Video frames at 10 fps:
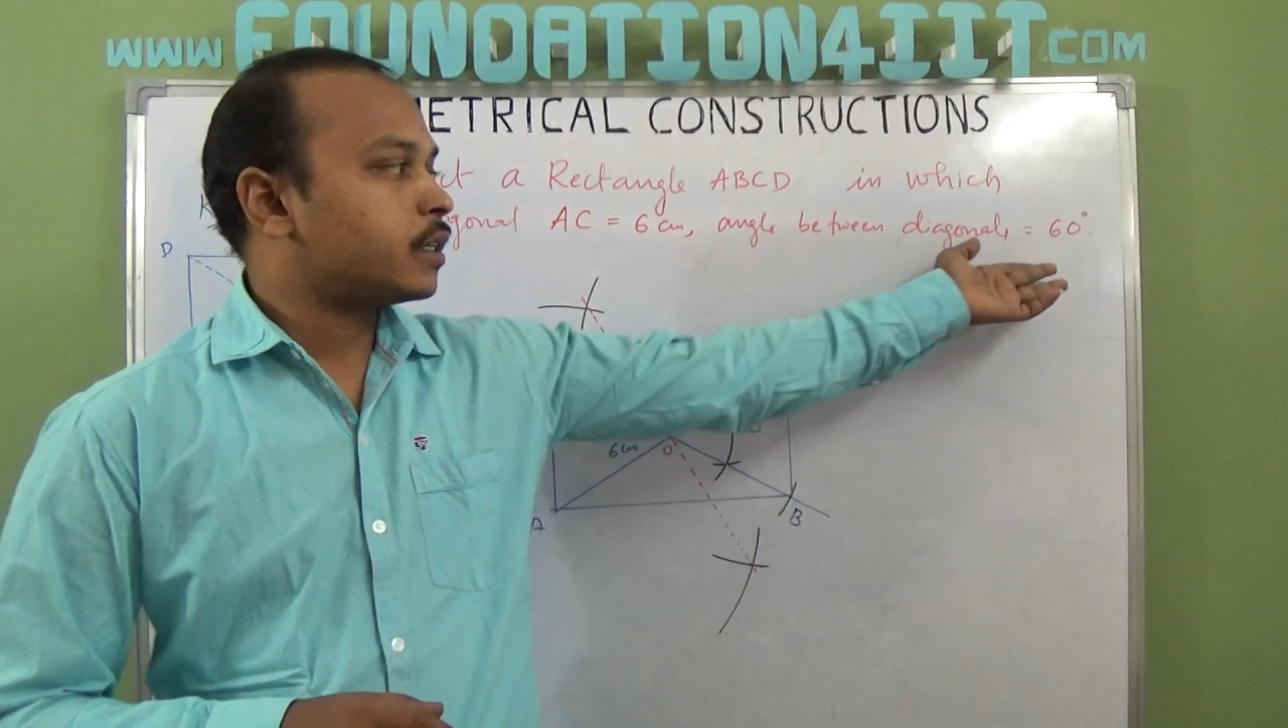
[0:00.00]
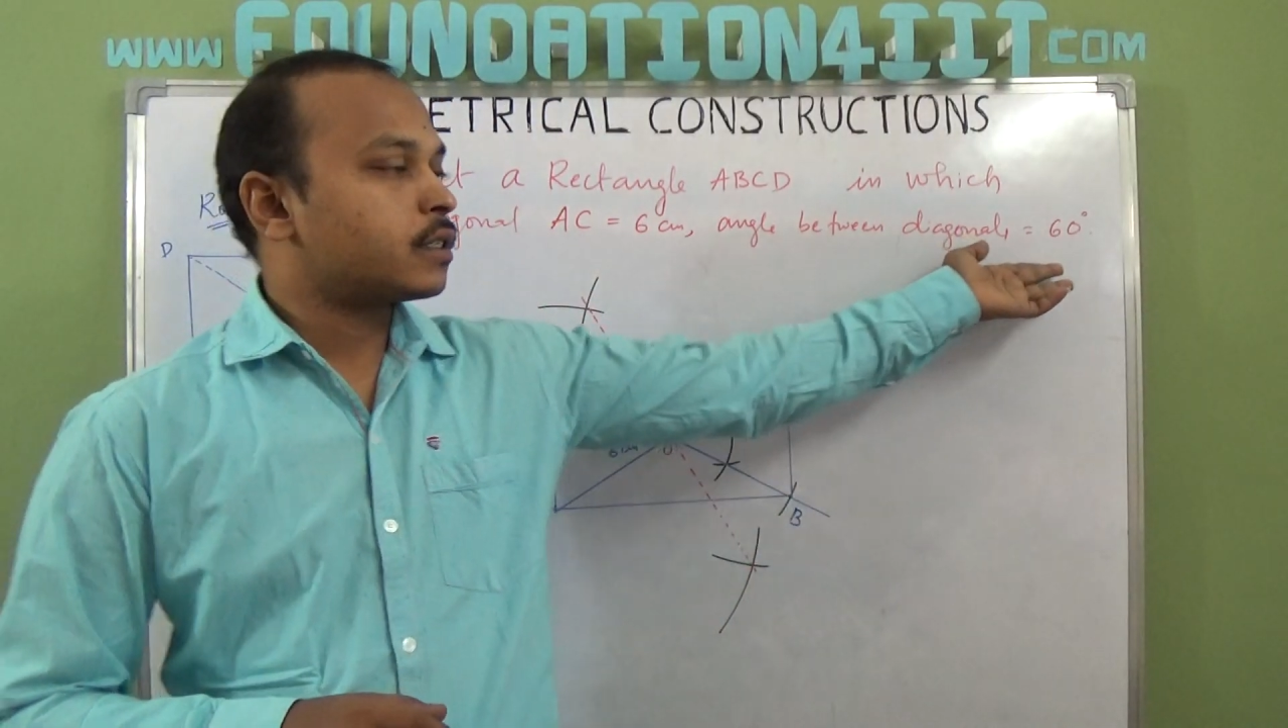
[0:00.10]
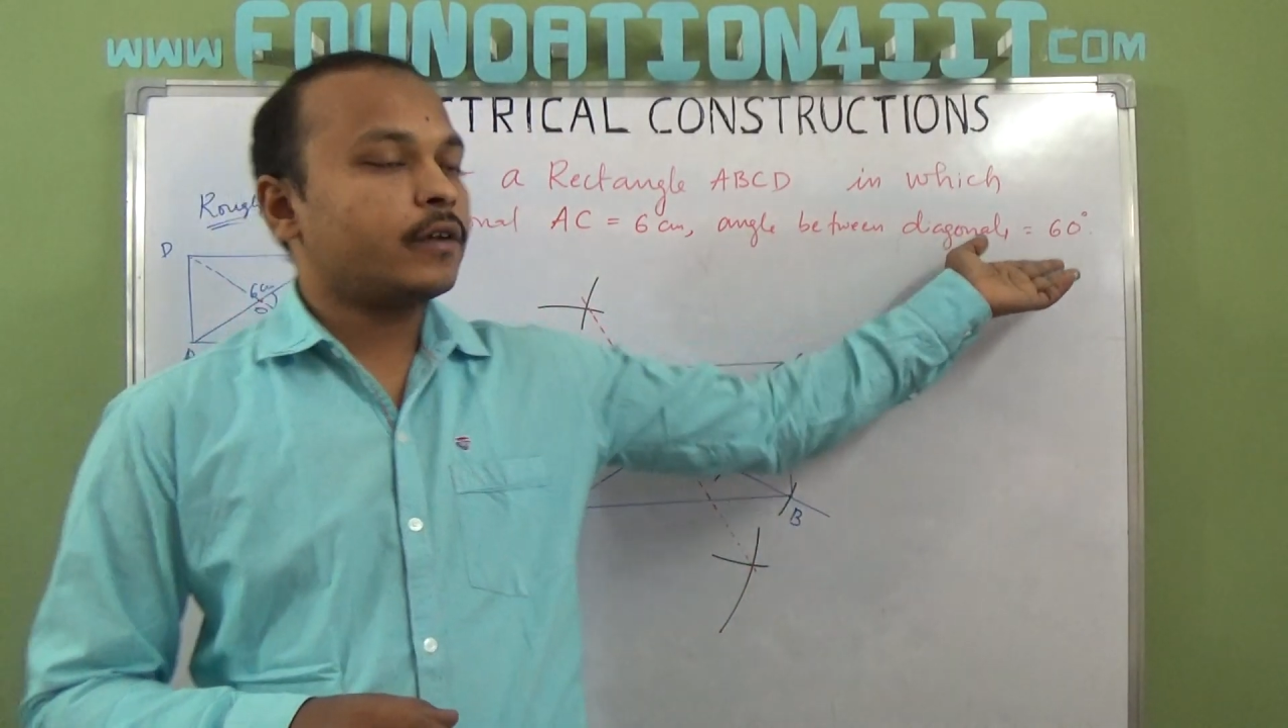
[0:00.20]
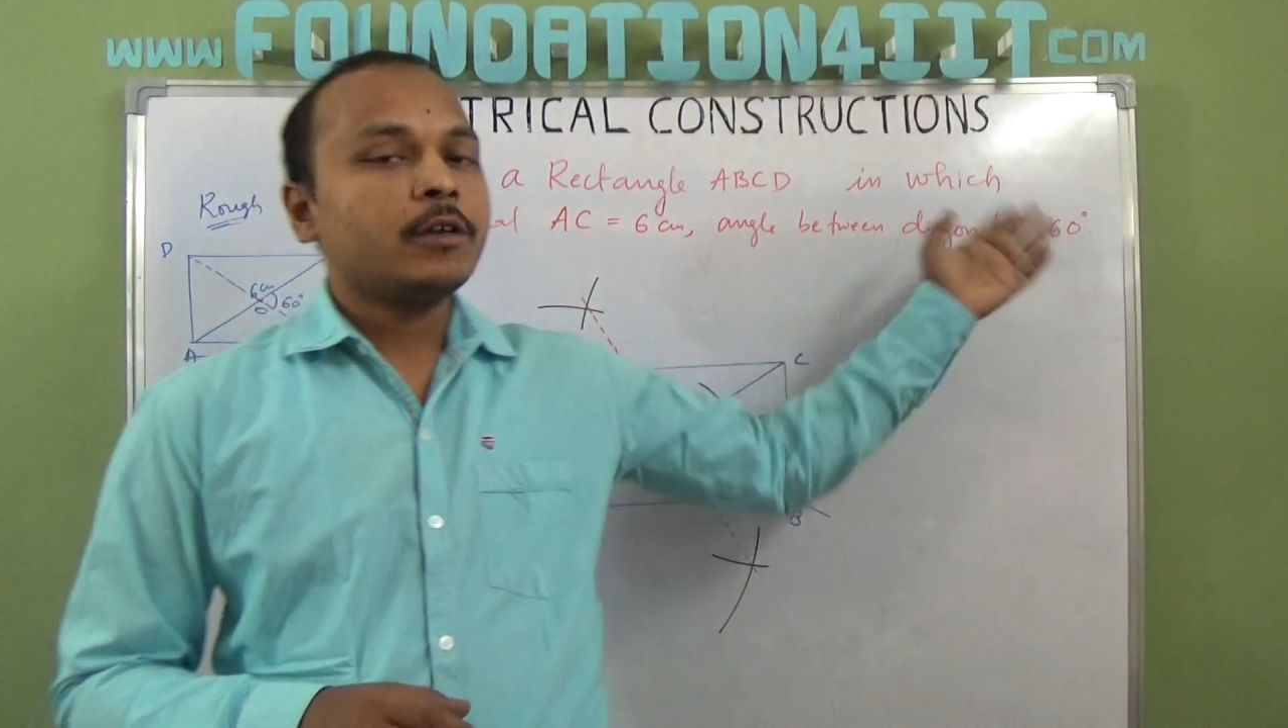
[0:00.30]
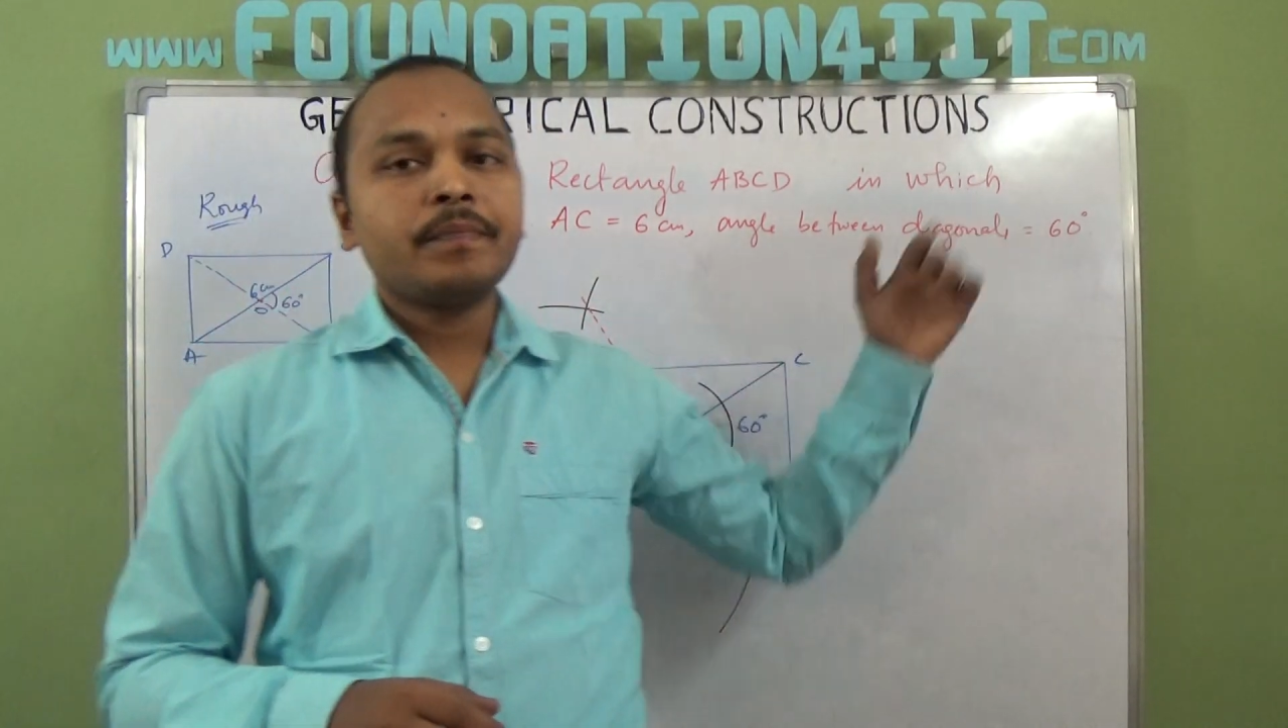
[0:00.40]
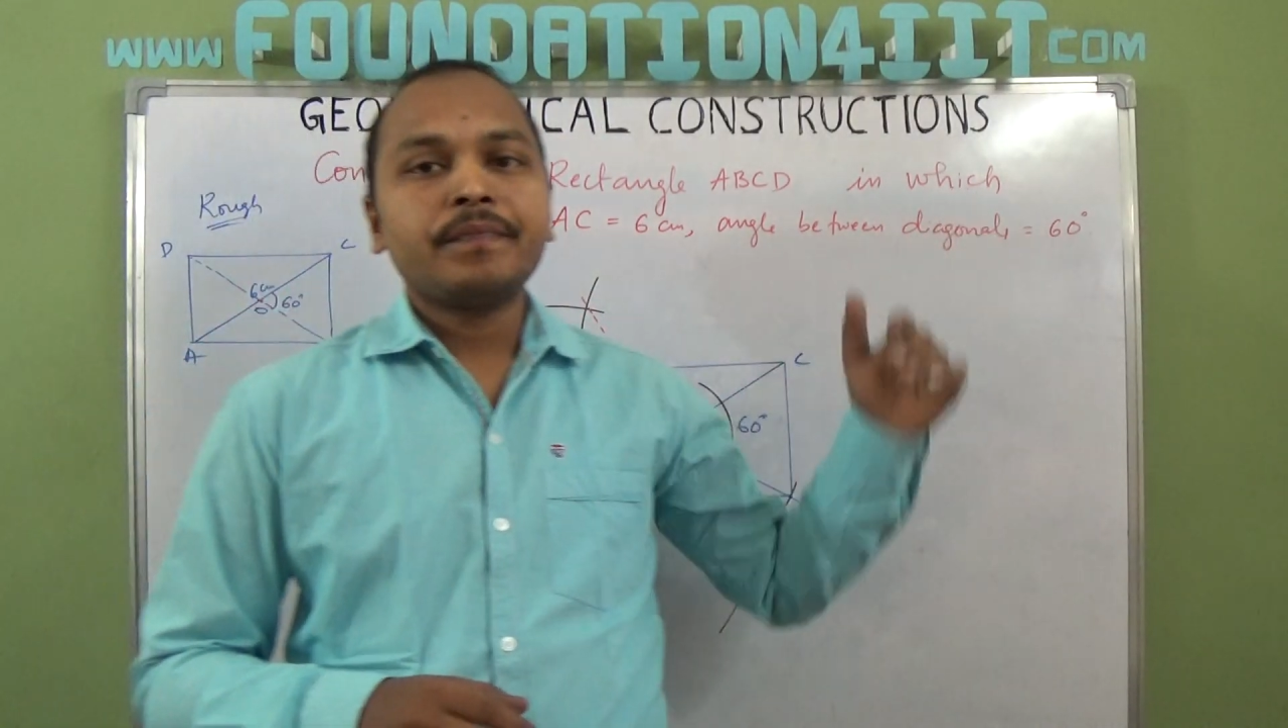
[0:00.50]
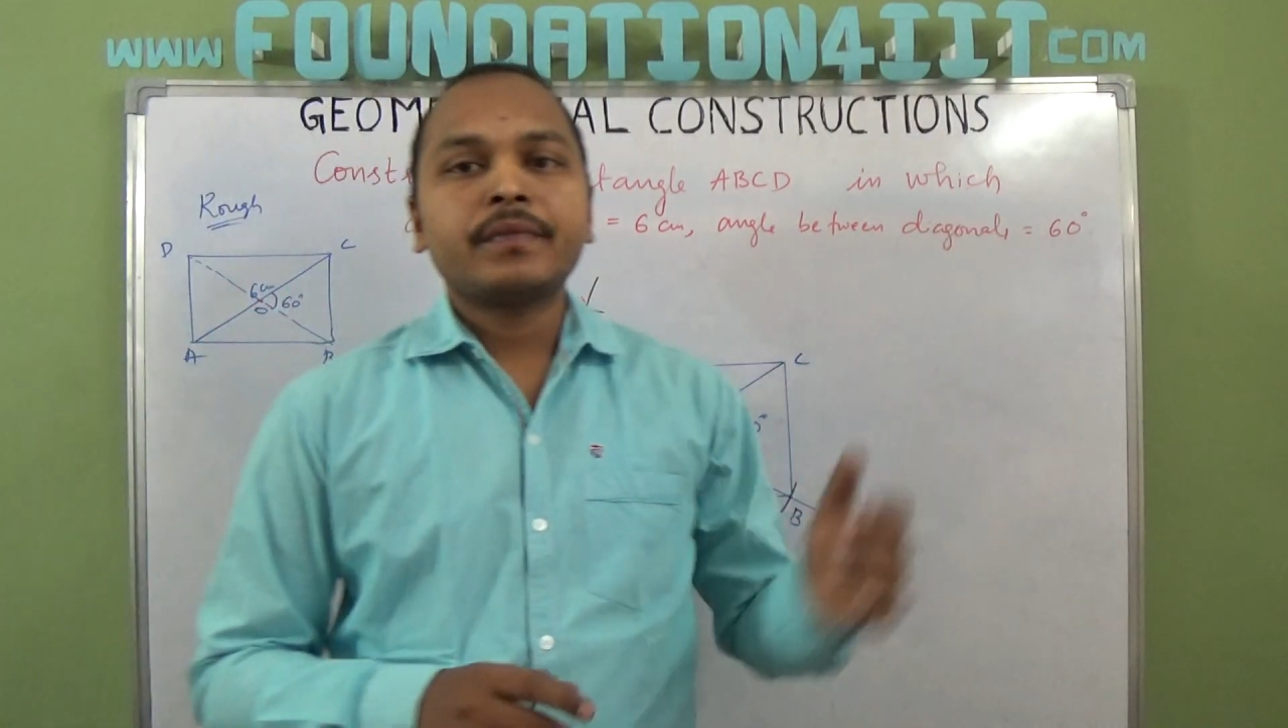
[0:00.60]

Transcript: is given,